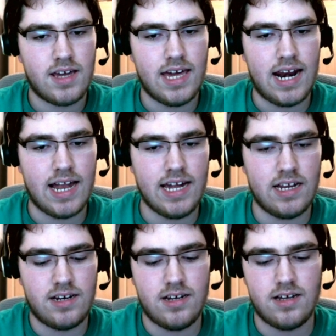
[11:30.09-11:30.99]
Can I
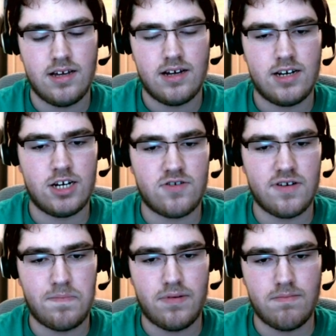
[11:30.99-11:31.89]
get the, the triple